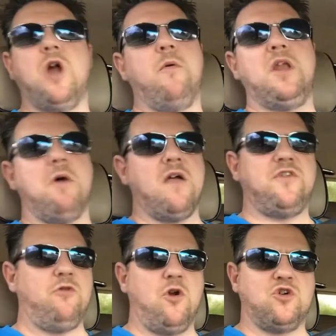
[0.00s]
anyway, if
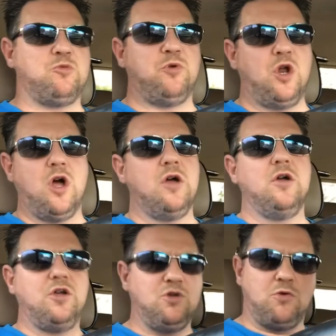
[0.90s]
you're an entrepreneur,
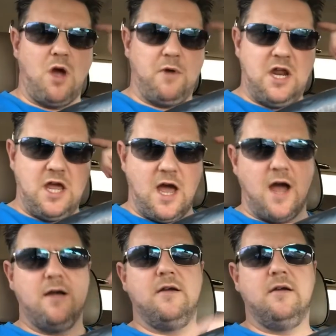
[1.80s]
you'll know in here
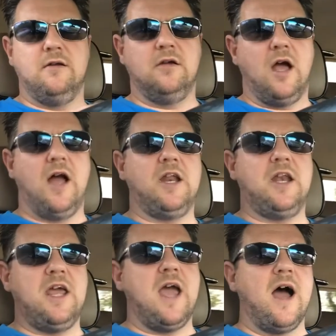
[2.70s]
and in
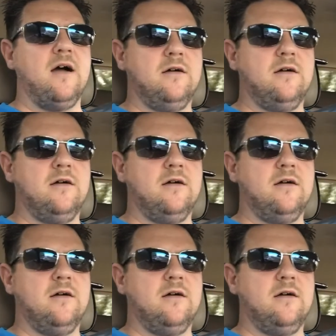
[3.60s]
here.